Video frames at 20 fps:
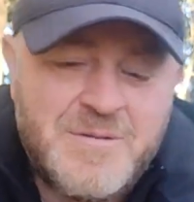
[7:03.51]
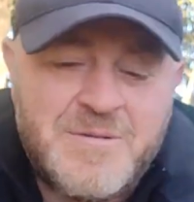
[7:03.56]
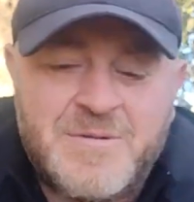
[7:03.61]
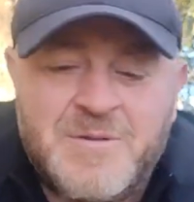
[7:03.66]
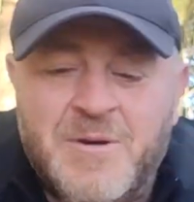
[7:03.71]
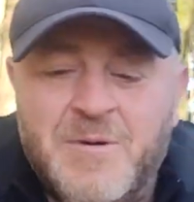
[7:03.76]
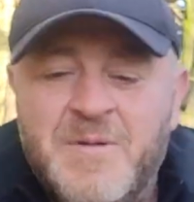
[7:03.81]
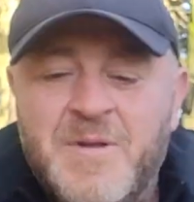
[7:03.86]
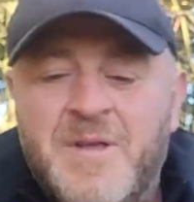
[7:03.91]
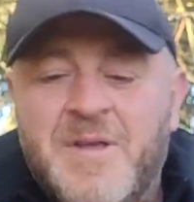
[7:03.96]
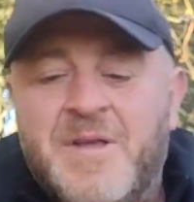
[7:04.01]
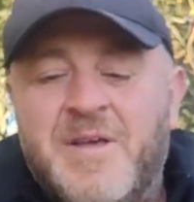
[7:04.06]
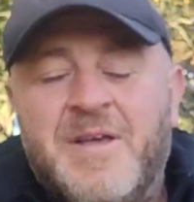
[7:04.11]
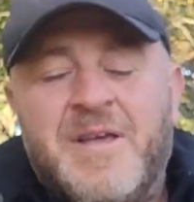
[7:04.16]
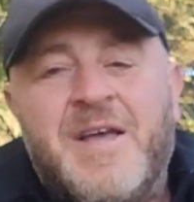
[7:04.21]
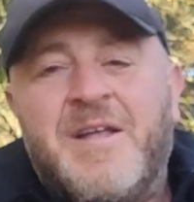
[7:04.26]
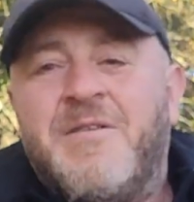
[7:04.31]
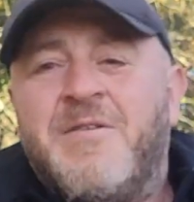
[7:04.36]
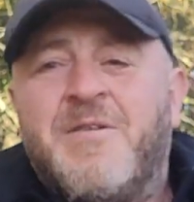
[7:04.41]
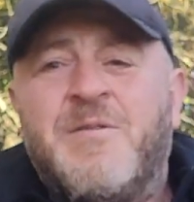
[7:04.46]
So
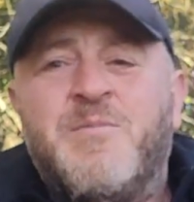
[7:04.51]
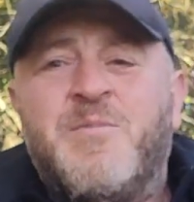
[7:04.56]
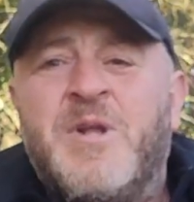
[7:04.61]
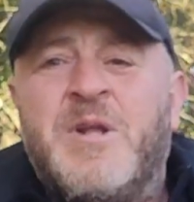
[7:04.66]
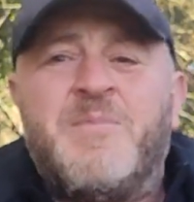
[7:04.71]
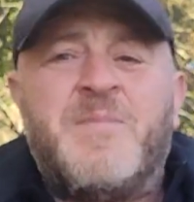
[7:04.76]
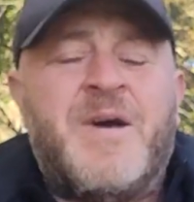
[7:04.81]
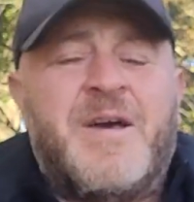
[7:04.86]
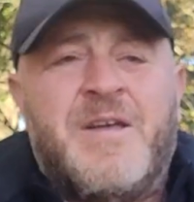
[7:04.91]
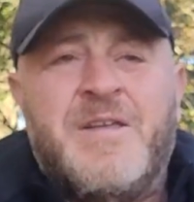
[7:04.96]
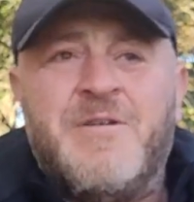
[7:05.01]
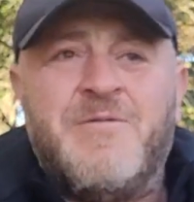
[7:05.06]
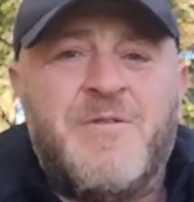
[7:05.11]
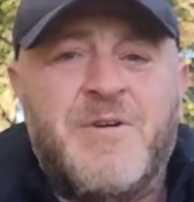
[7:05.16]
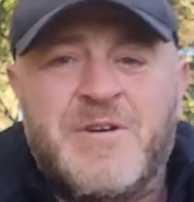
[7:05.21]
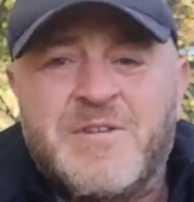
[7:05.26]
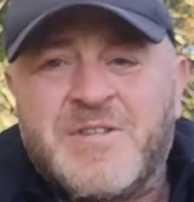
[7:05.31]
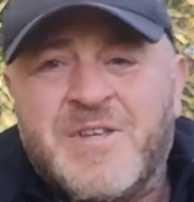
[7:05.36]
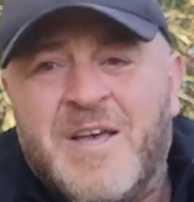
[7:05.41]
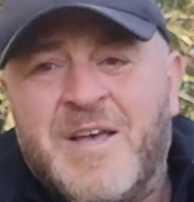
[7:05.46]
again, you can put it back in your
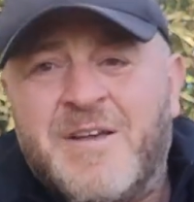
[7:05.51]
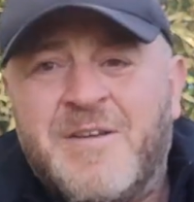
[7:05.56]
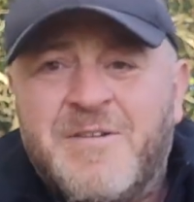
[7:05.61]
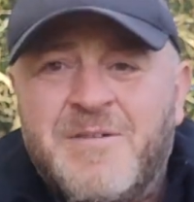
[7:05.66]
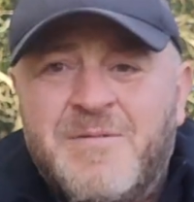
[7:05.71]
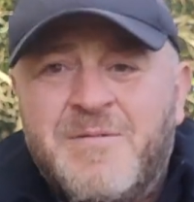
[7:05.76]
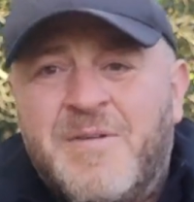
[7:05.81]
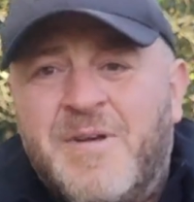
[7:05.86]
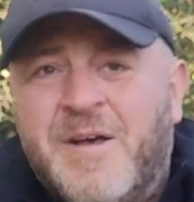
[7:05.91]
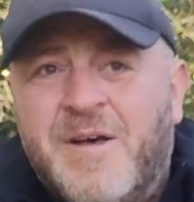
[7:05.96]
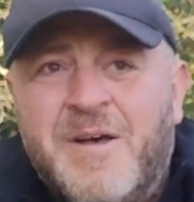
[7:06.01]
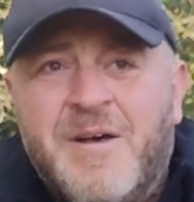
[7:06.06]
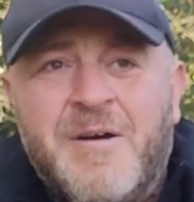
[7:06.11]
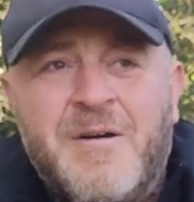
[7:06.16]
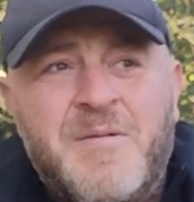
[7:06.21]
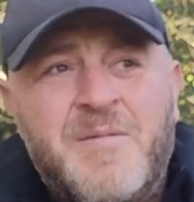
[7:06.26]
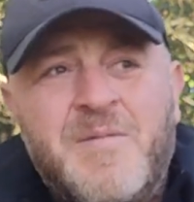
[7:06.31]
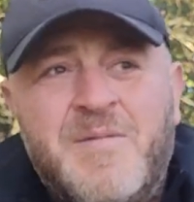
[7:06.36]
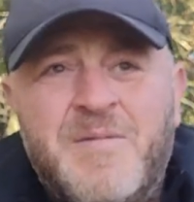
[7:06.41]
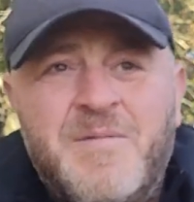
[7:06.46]
rucksack,
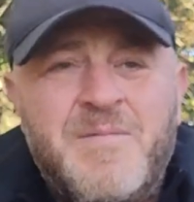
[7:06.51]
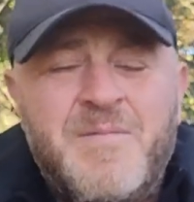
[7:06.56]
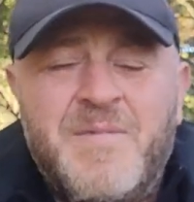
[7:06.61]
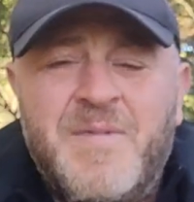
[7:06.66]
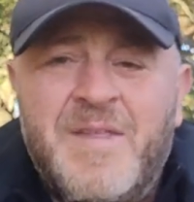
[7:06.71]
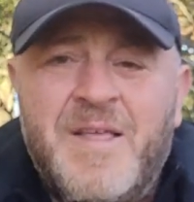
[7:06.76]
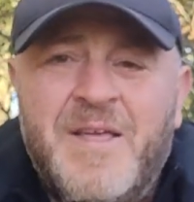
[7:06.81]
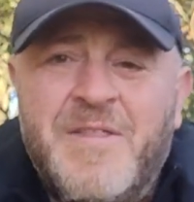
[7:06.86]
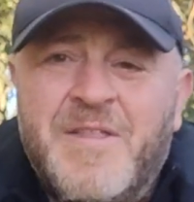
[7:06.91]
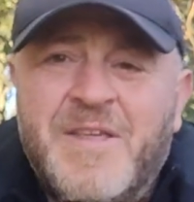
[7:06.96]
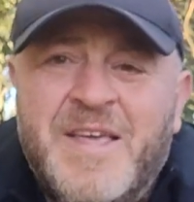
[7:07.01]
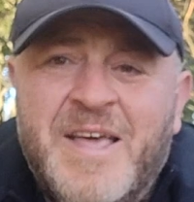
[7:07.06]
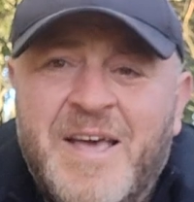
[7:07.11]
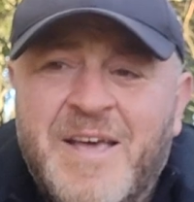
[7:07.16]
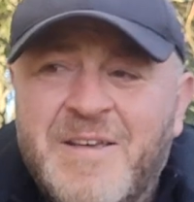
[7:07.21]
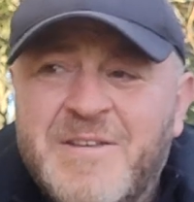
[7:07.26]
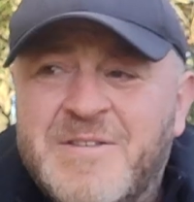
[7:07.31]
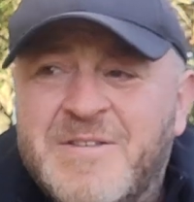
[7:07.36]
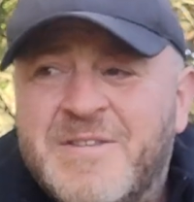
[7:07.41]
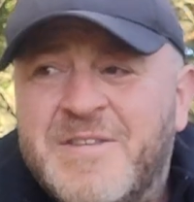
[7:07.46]
in the
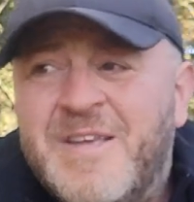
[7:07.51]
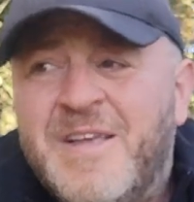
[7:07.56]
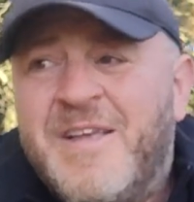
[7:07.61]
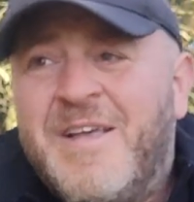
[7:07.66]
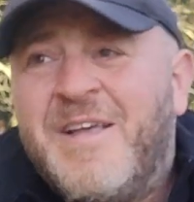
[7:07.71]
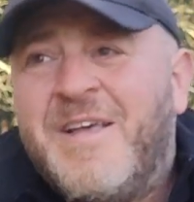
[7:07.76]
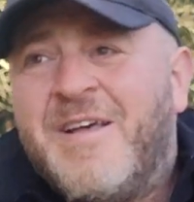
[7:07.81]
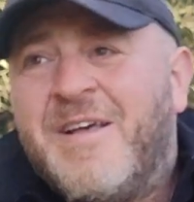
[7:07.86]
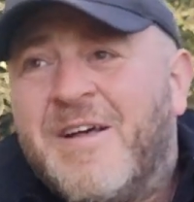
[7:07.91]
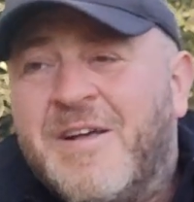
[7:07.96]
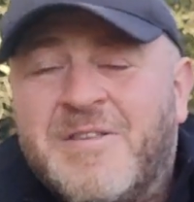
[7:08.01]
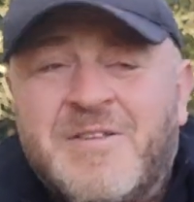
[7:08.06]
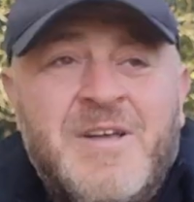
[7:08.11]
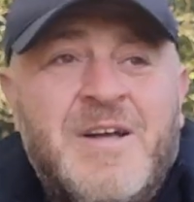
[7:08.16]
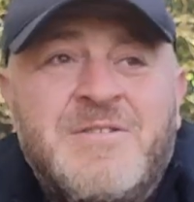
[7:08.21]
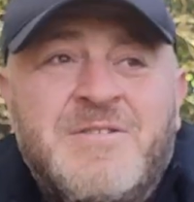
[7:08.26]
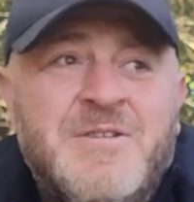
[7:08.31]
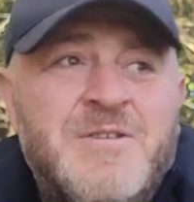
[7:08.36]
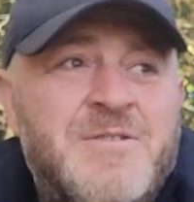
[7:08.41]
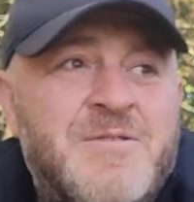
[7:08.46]
case,
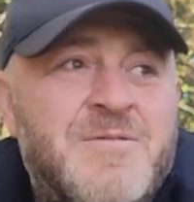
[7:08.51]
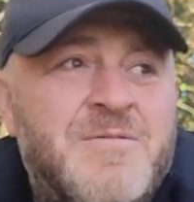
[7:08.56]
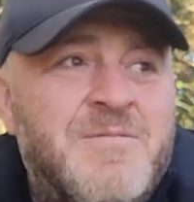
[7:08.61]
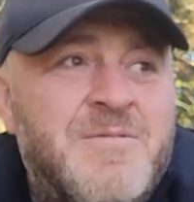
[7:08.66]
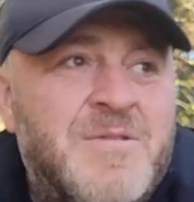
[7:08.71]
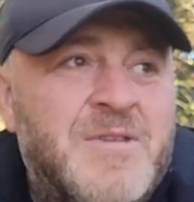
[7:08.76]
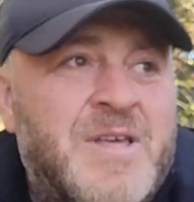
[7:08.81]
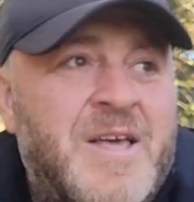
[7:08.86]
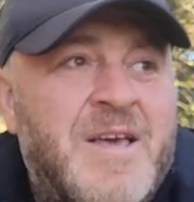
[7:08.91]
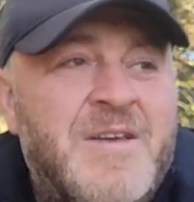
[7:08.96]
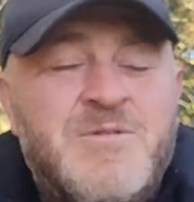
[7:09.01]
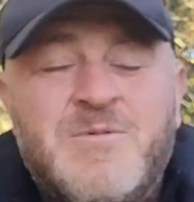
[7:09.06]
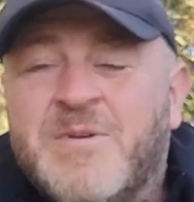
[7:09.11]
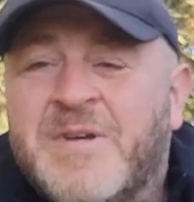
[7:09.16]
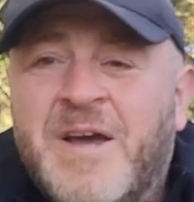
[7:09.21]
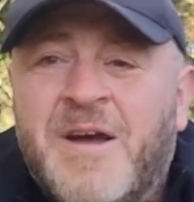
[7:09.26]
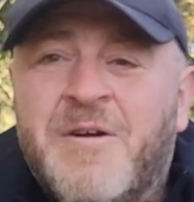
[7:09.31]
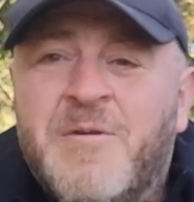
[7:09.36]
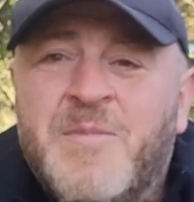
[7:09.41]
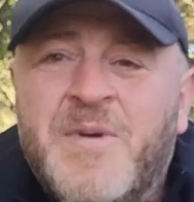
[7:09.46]
attach the case to a
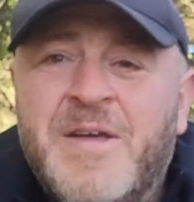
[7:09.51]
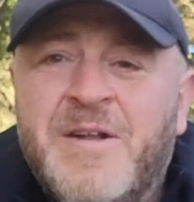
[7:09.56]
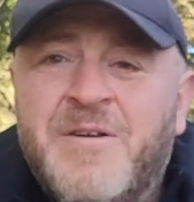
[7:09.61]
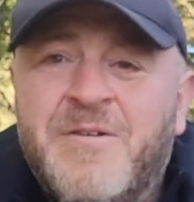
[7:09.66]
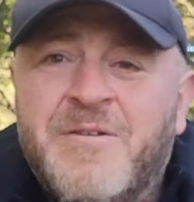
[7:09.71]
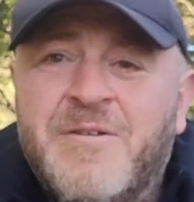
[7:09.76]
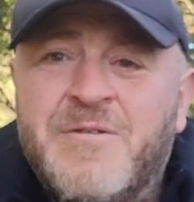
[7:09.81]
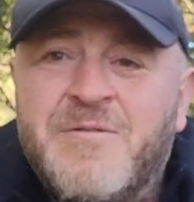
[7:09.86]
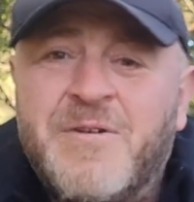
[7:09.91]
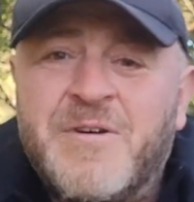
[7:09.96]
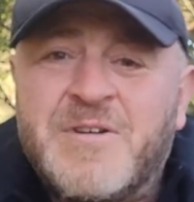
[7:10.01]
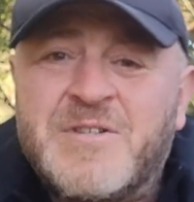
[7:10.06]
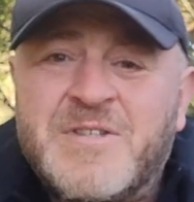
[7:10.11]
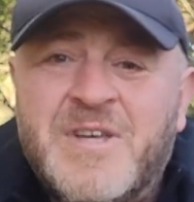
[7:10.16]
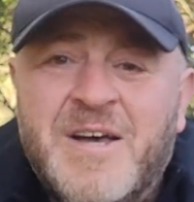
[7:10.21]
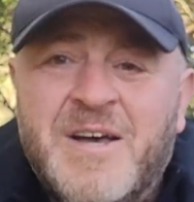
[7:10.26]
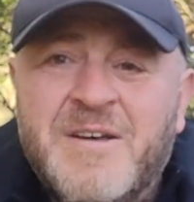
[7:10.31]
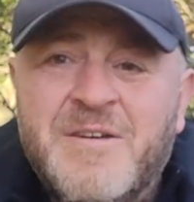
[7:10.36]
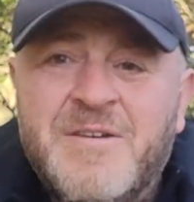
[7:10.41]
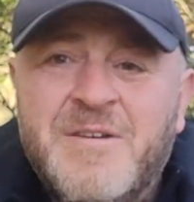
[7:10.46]
carabiner on your
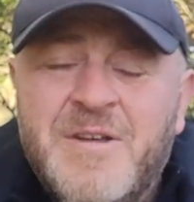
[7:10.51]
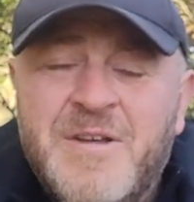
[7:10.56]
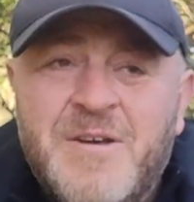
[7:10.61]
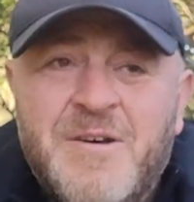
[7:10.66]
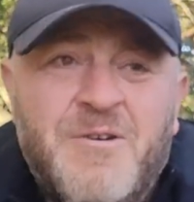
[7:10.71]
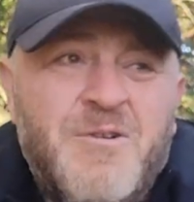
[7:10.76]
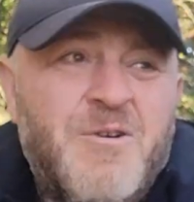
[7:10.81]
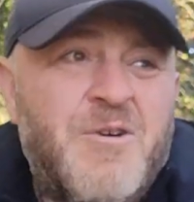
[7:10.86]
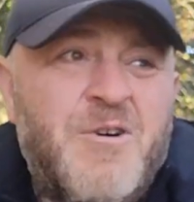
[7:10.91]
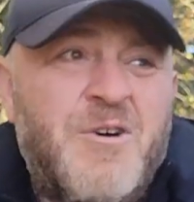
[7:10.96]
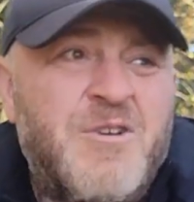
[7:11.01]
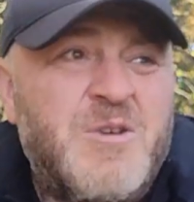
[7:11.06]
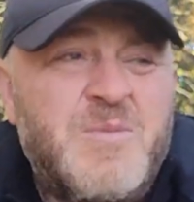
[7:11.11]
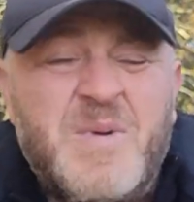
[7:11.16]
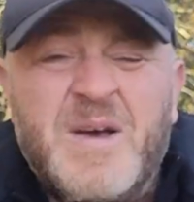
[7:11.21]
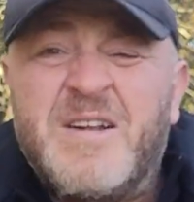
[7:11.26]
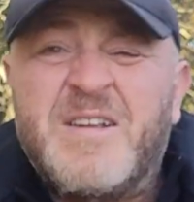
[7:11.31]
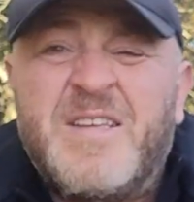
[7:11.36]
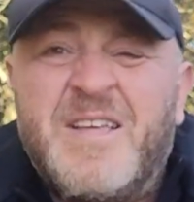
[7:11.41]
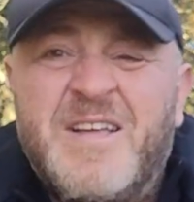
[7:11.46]
rucksack or on your
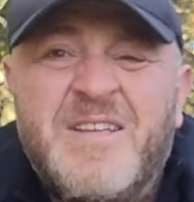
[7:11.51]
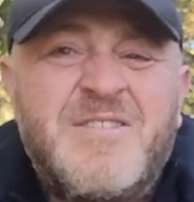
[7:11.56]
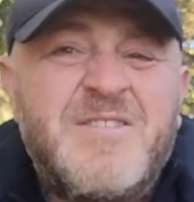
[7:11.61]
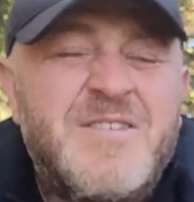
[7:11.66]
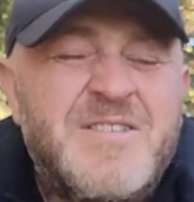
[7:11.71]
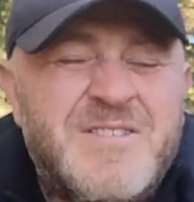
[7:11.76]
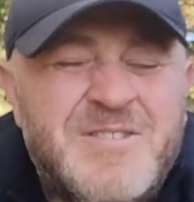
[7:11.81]
belt kit.